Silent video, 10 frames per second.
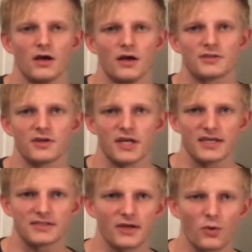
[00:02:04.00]
So the
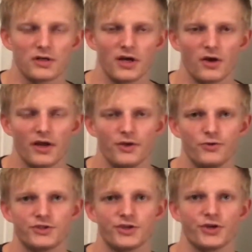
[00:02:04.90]
next thing what you
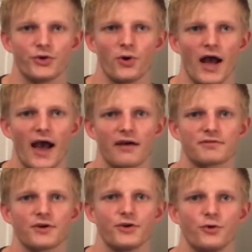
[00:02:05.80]
should do
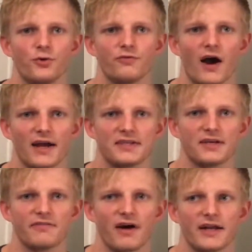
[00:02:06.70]
after you've
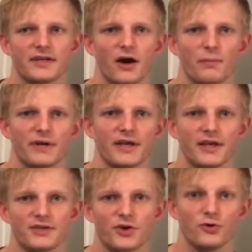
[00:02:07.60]
identified
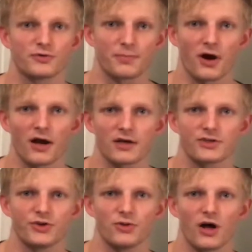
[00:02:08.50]
companies whose
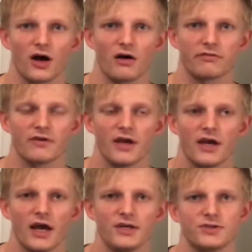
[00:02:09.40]
products you love
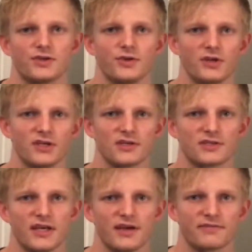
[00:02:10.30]
is you need to
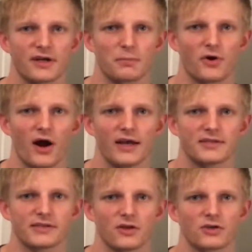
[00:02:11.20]
see if their
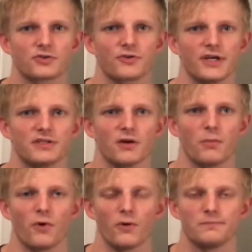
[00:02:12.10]
price looks
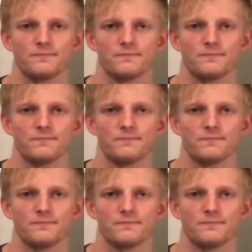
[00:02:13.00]
reasonable.